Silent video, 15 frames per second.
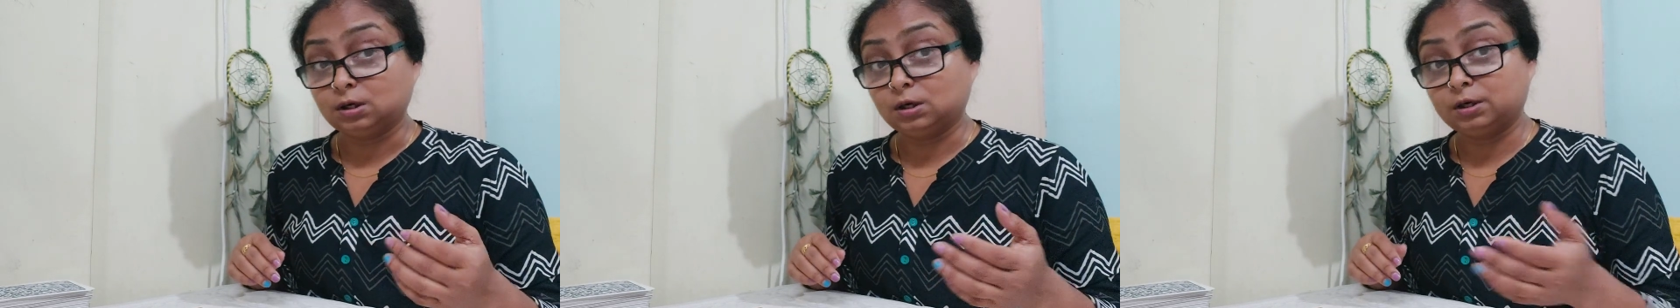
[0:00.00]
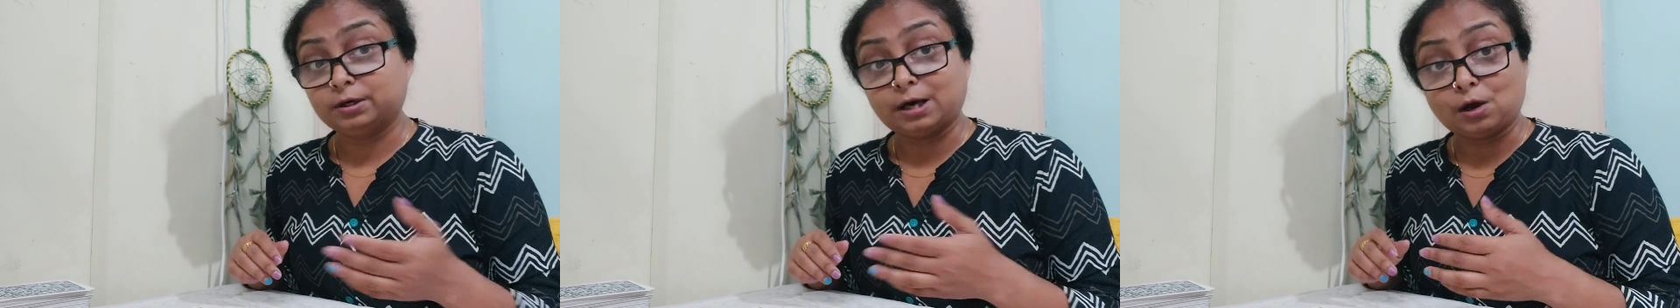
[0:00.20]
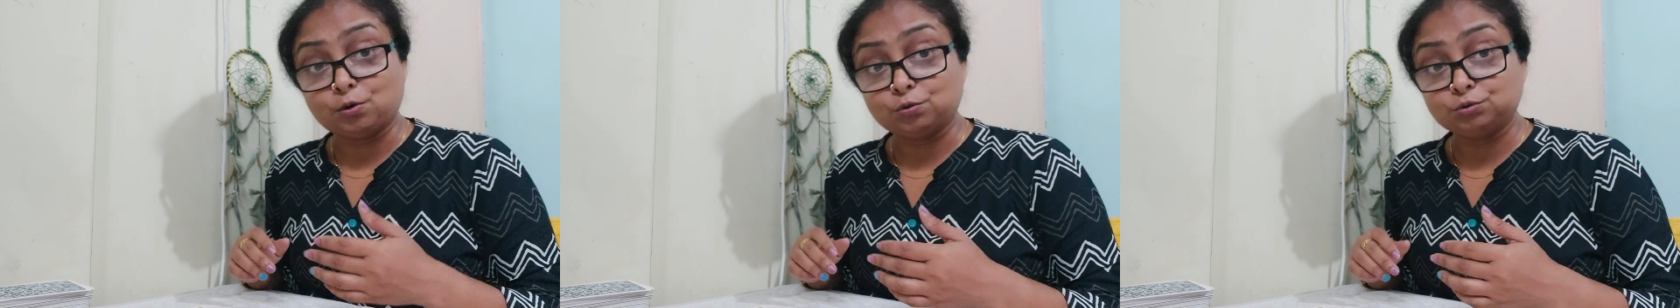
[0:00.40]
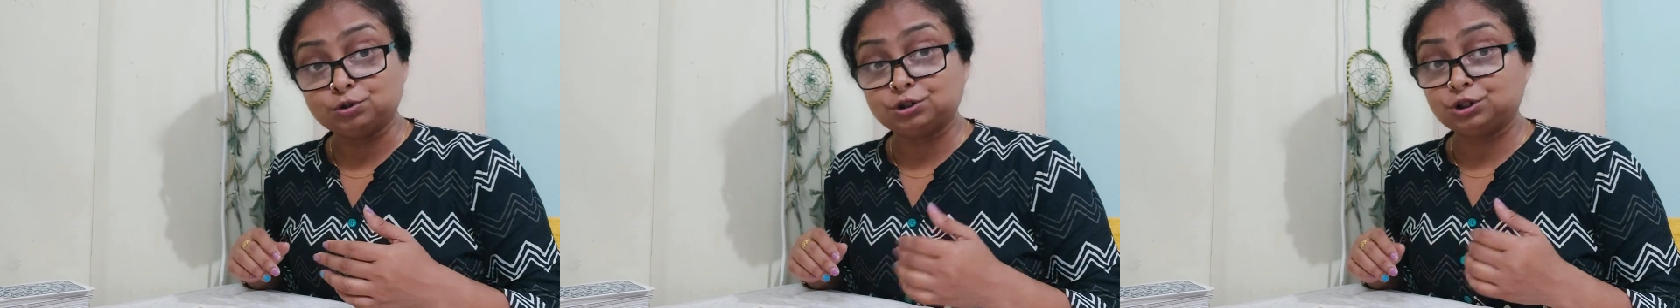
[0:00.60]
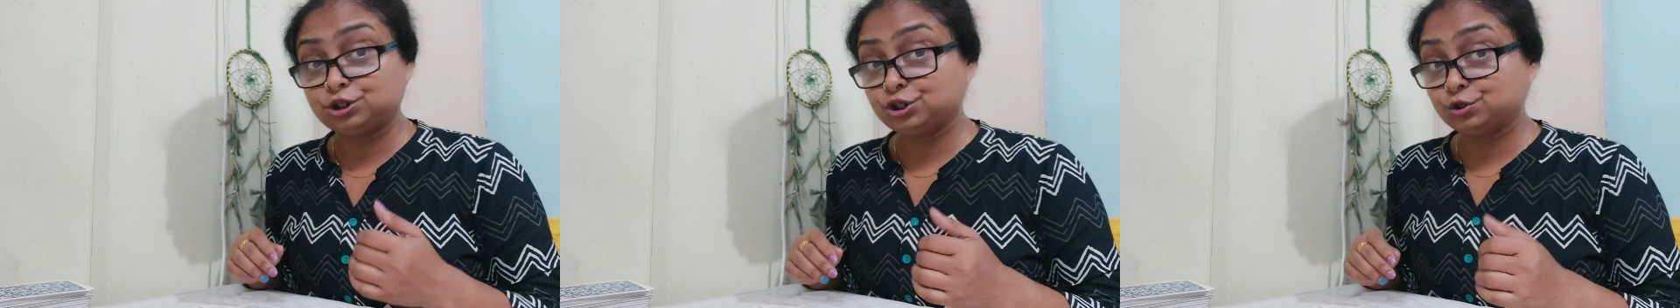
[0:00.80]
around
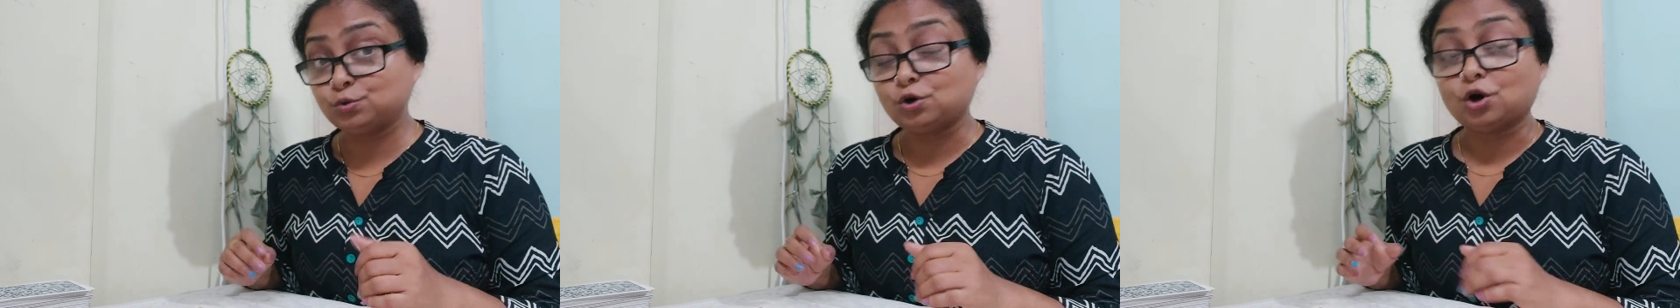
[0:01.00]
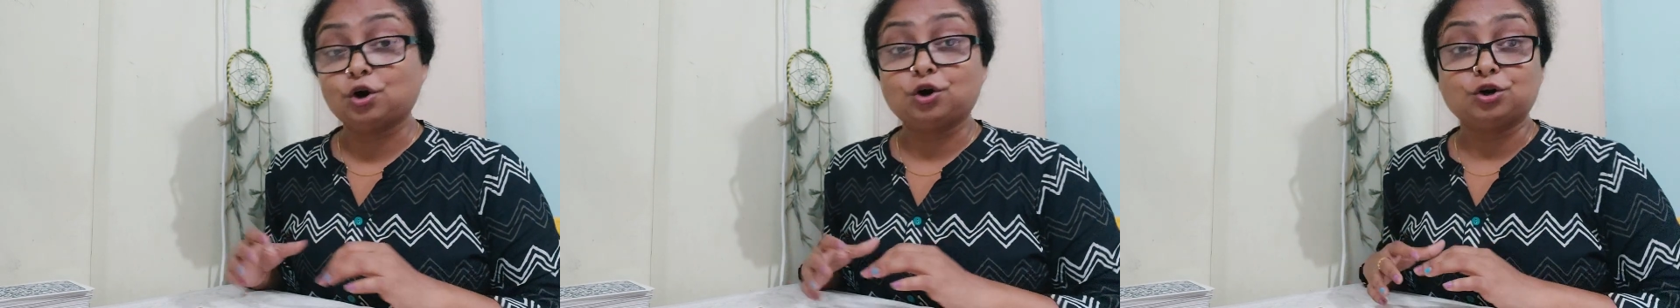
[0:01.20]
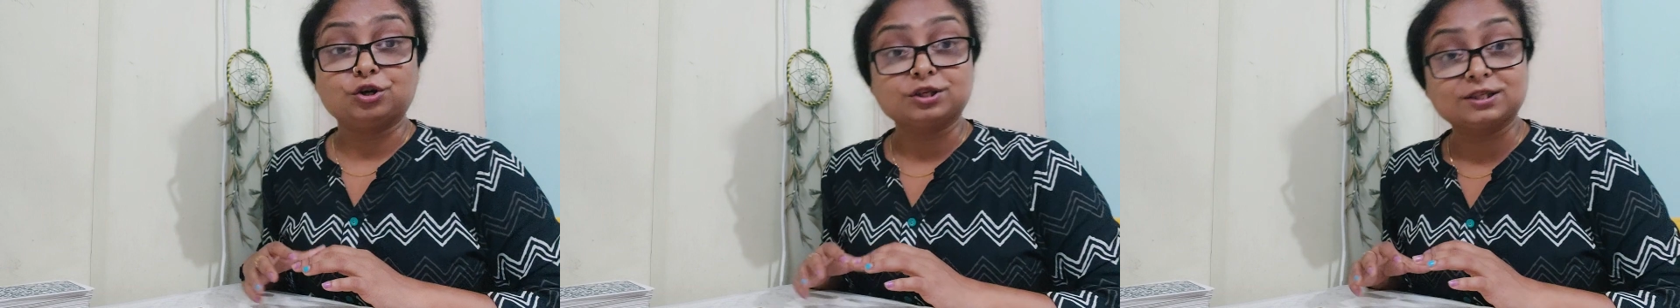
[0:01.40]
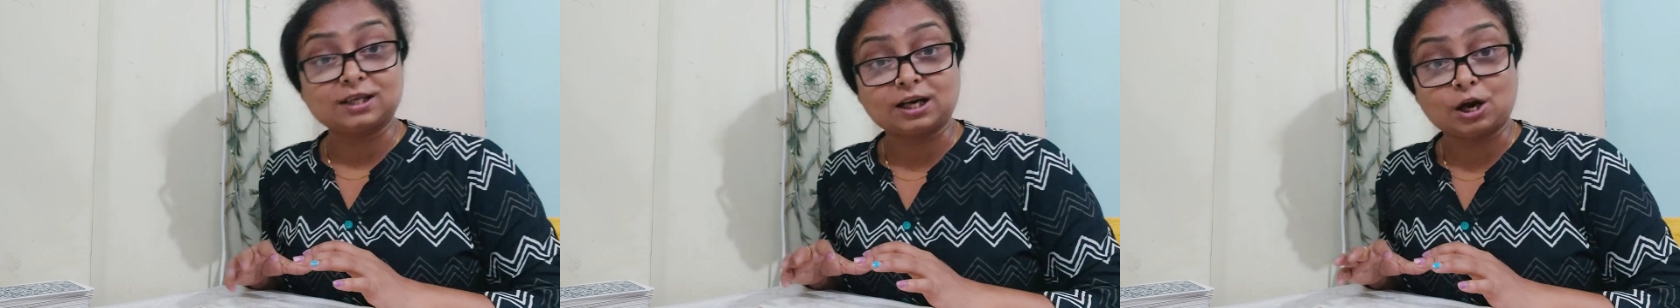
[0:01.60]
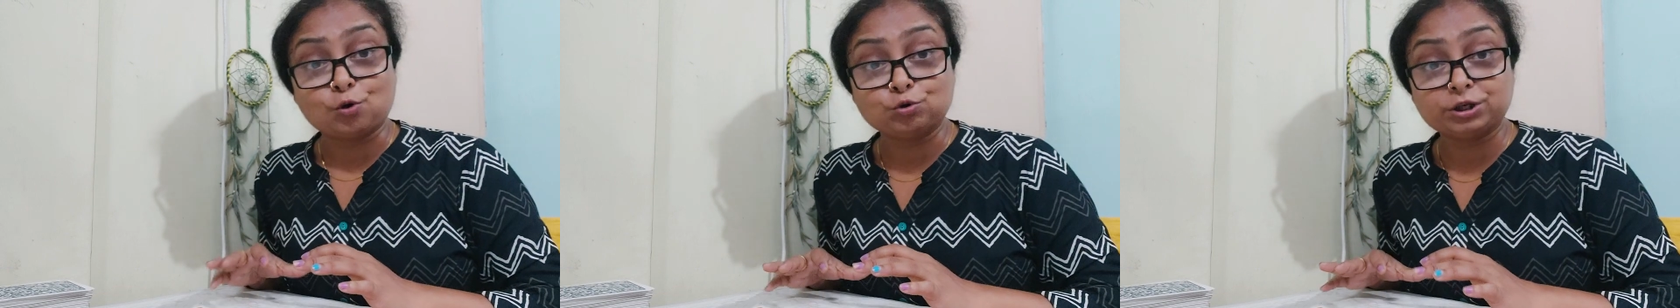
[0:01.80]
you or
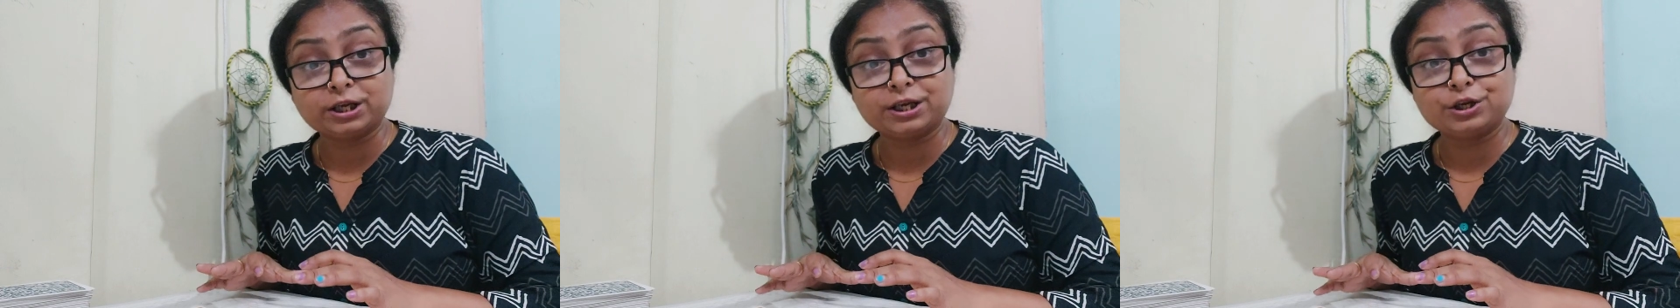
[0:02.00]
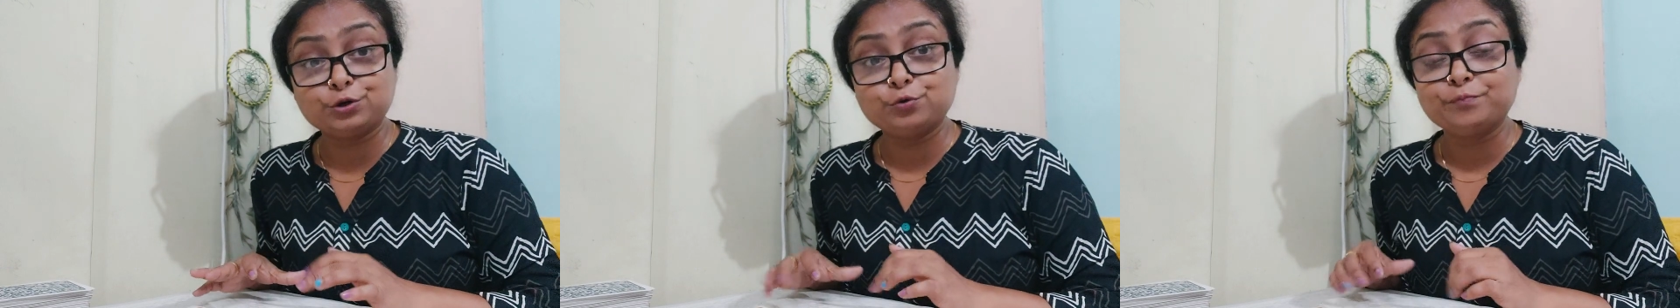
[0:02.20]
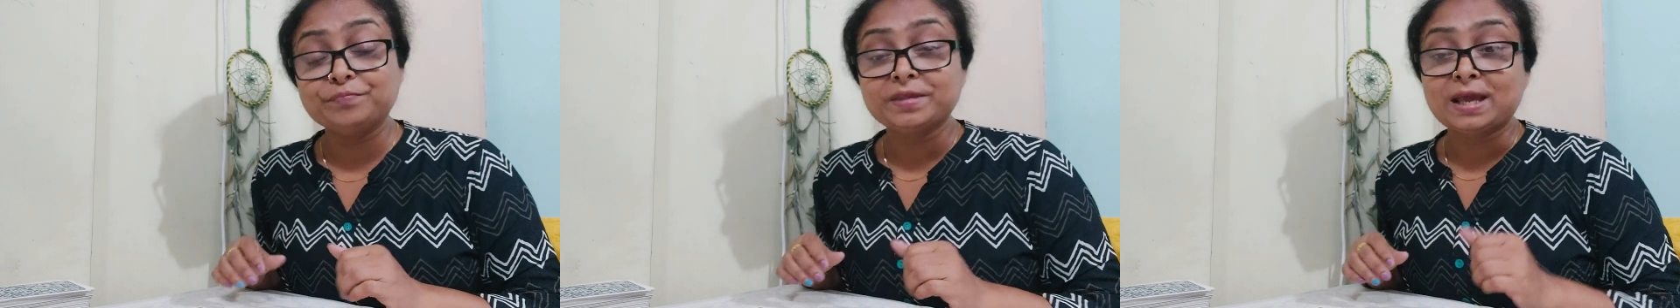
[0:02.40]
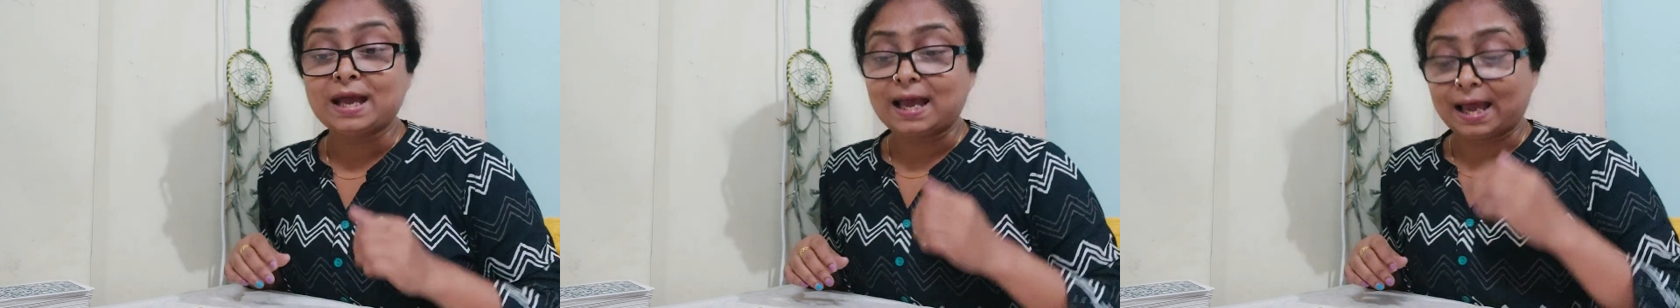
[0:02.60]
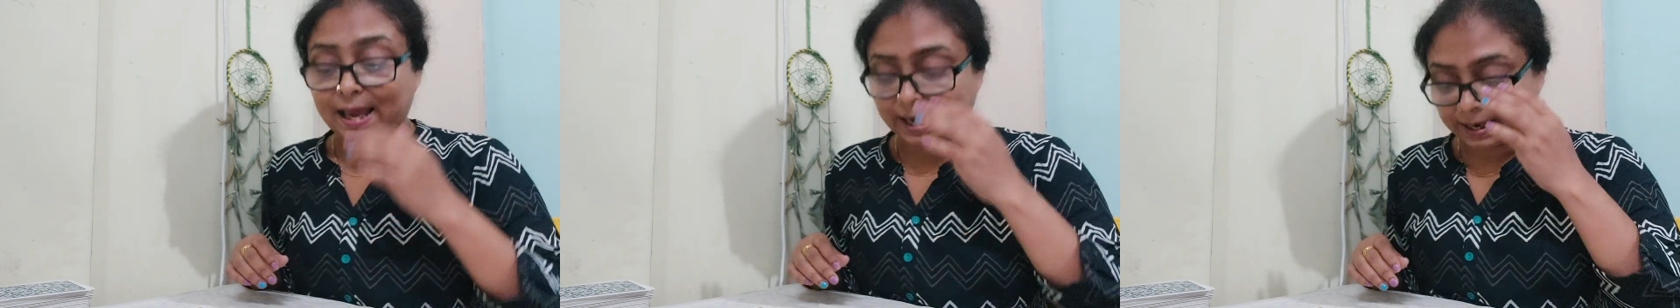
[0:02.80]
surrounding you,
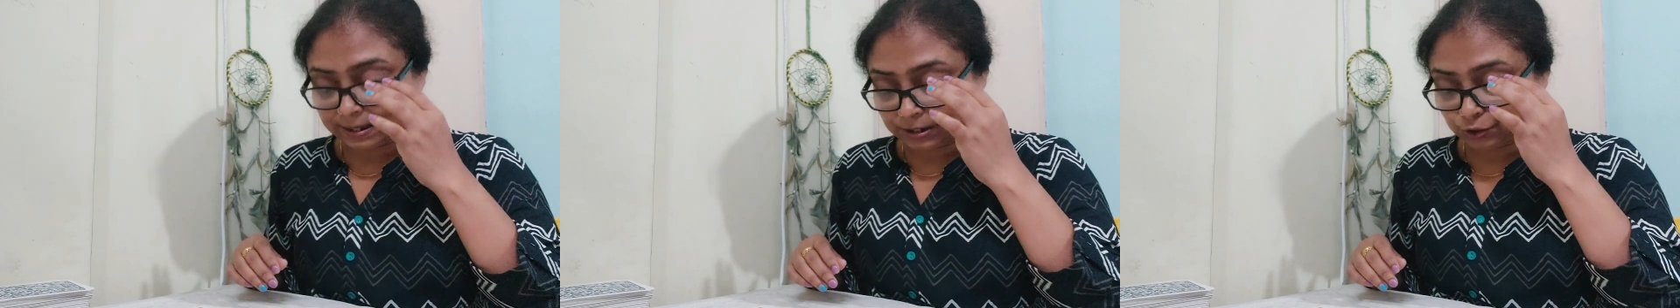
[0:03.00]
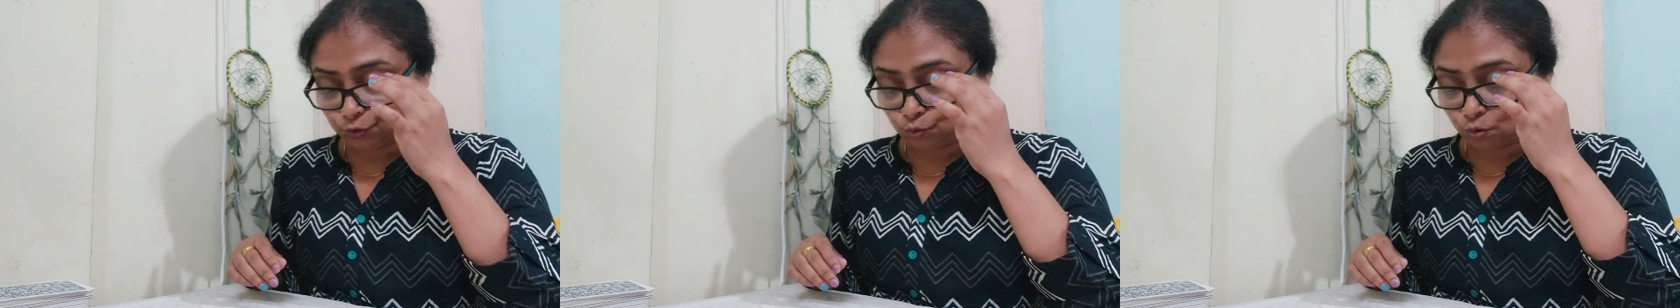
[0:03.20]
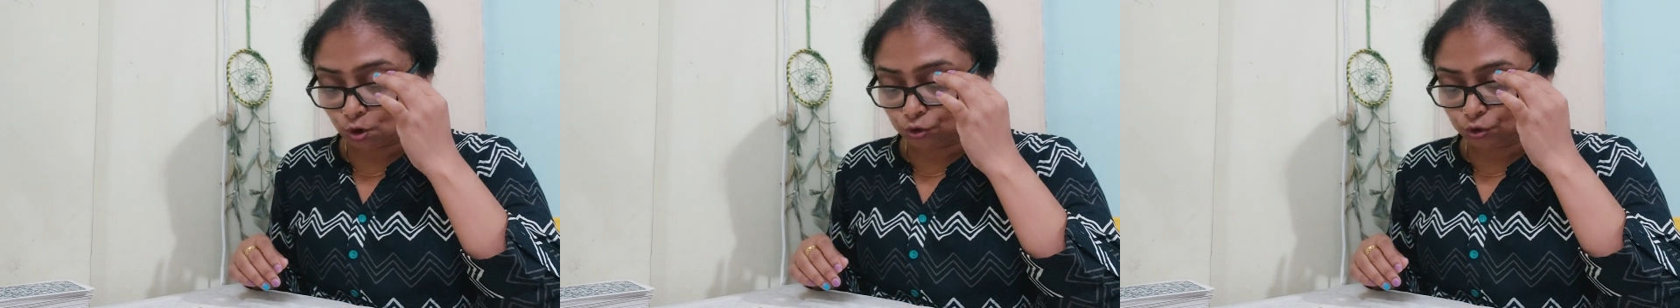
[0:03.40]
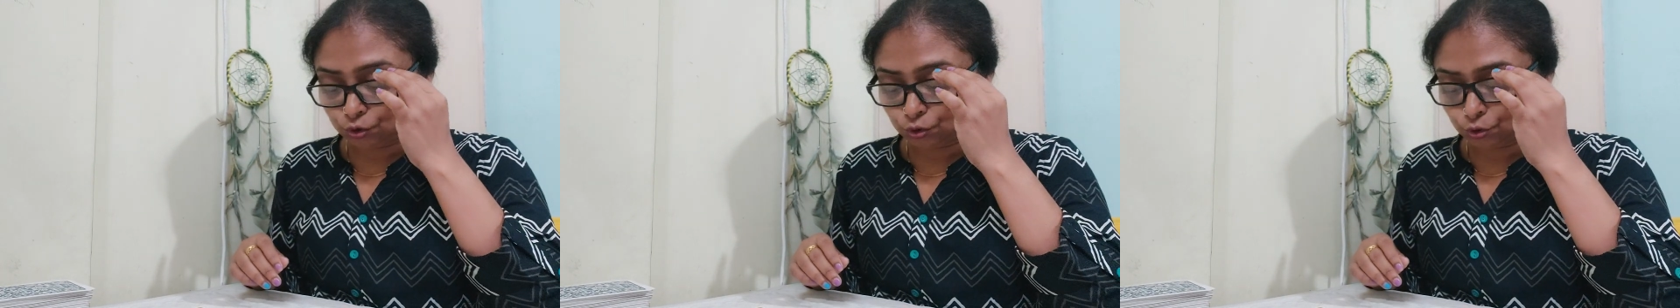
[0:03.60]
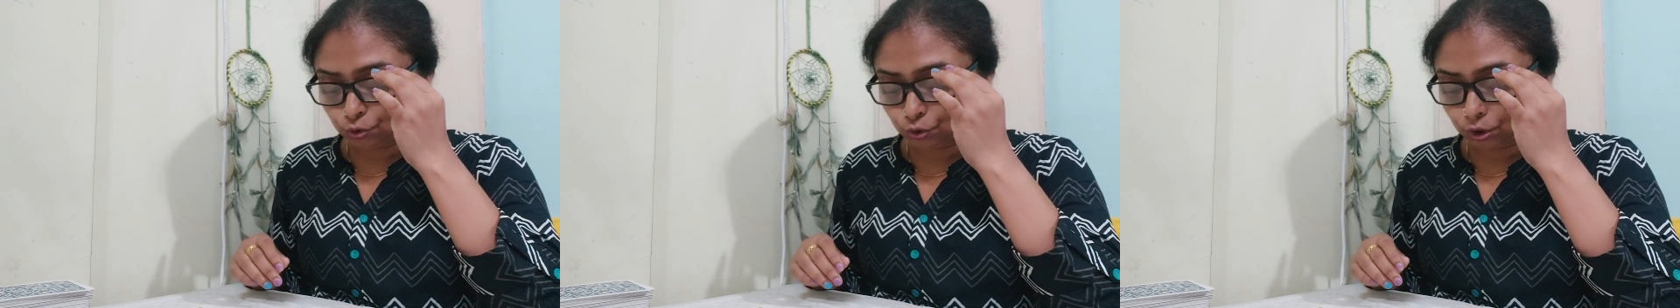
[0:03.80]
and you want
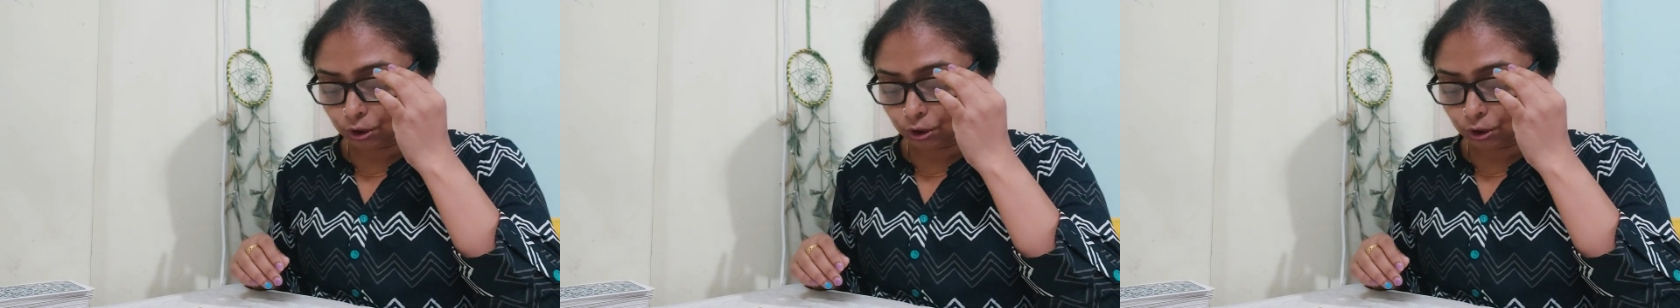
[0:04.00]
to